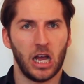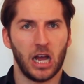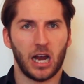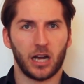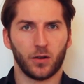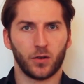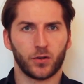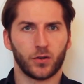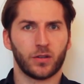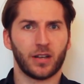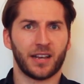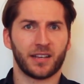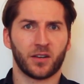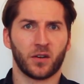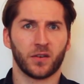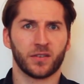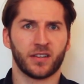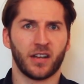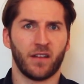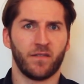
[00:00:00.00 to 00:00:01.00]
and you should ask
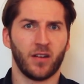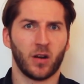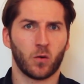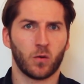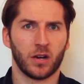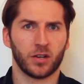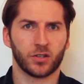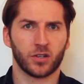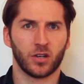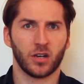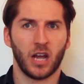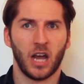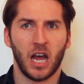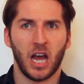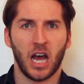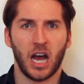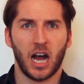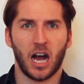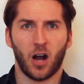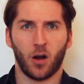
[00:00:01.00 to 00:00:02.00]
yourself a question:
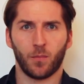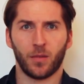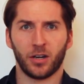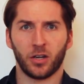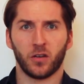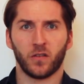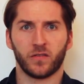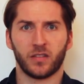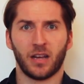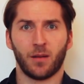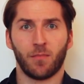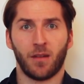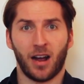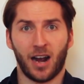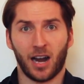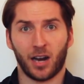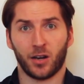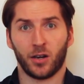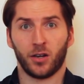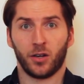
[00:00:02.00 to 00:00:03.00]
how many of them
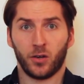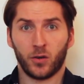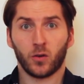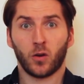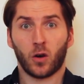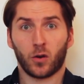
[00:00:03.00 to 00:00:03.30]
are you